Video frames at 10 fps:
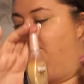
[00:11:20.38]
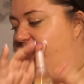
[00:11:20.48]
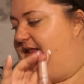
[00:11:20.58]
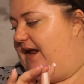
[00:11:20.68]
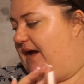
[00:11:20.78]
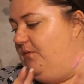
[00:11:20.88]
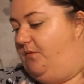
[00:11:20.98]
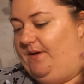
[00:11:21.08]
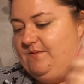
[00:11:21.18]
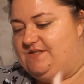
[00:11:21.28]
and then I will
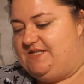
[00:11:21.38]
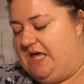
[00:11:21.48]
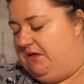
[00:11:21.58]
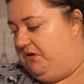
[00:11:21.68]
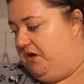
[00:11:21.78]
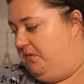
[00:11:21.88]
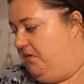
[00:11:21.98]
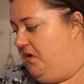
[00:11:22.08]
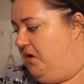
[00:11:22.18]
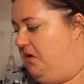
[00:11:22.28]
be able to tell you
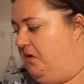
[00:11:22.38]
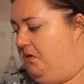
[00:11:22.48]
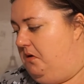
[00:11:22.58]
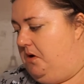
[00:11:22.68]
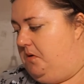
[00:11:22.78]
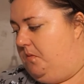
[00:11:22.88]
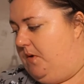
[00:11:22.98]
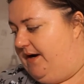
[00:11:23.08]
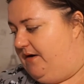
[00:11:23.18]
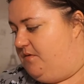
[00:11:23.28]

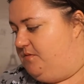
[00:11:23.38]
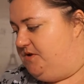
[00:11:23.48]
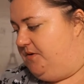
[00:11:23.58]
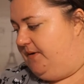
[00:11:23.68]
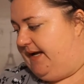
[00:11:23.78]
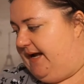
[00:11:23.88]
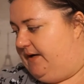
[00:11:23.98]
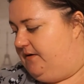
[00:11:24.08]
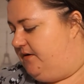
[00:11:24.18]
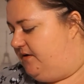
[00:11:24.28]
where I'm up to
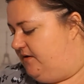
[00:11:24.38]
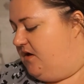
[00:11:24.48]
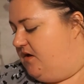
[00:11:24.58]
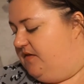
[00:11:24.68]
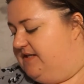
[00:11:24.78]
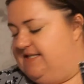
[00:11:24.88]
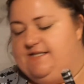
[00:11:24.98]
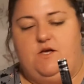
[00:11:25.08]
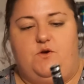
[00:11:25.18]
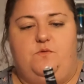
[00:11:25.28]
again. This
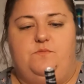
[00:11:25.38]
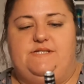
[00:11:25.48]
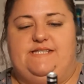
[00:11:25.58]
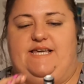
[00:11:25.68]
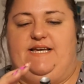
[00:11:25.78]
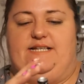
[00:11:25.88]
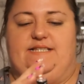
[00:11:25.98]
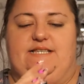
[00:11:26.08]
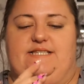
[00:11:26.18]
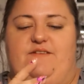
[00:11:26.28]
is number
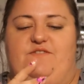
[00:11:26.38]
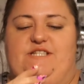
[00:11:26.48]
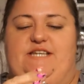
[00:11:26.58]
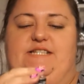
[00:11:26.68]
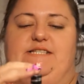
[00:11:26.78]
6, 17's